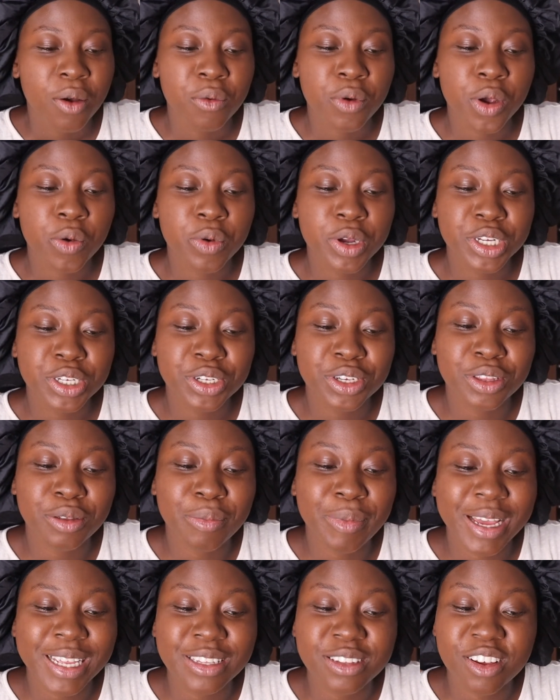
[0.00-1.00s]
We wish you the
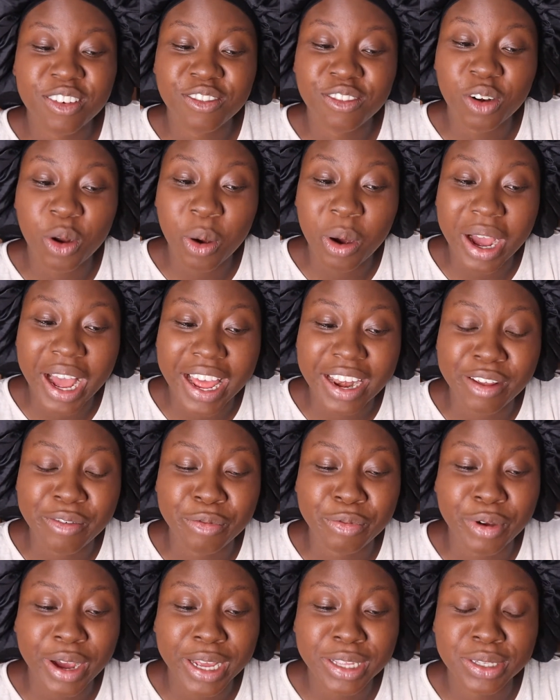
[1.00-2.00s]
best of luck and
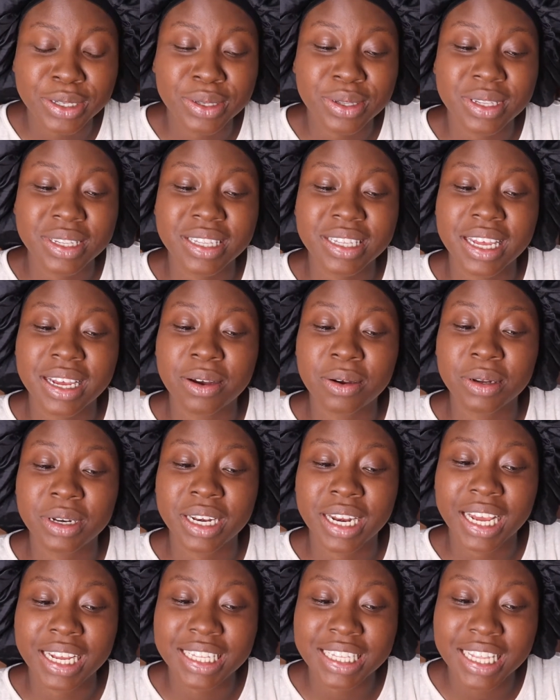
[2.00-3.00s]
invite you to stay
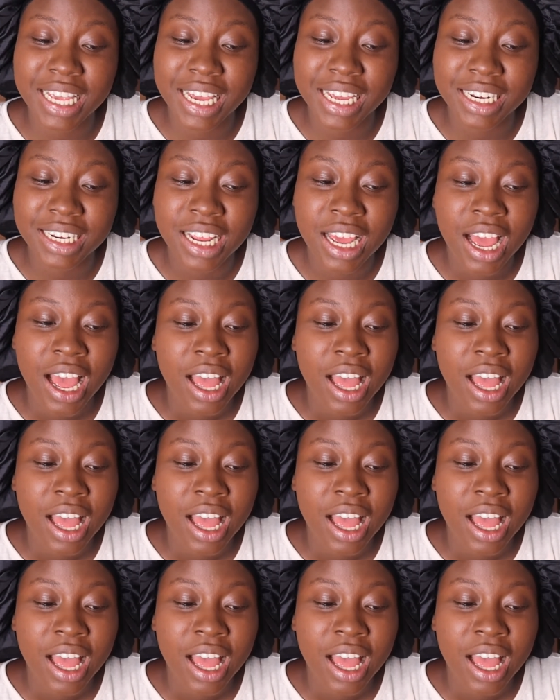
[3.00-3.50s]
connected